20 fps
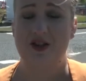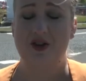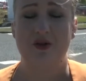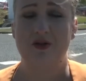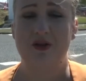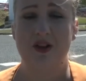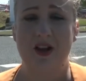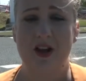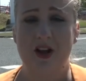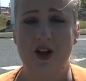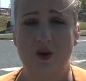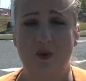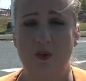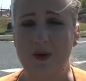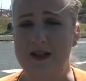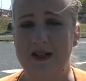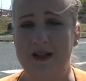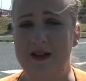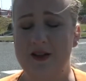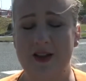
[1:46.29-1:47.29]
You know,
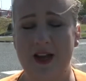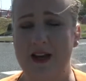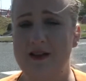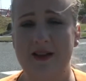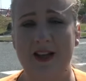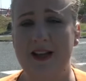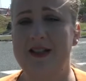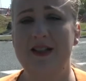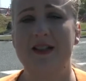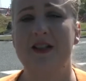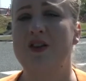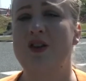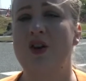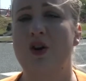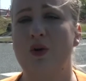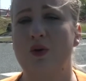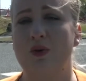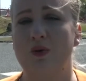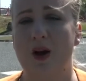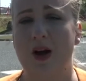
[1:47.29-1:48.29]
they didn't
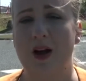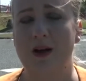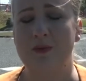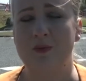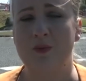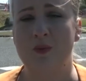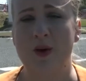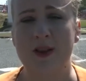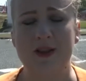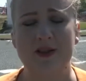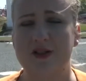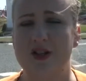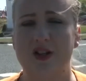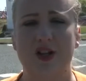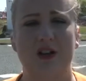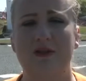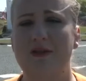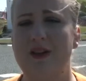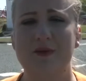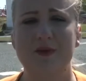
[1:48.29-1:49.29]
know where the
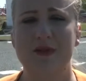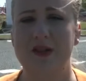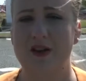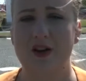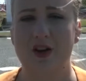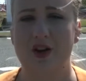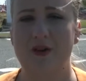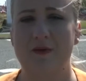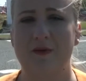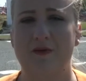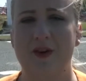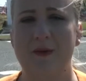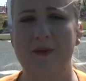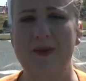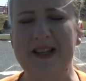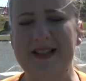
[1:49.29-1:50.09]
security was going to come from.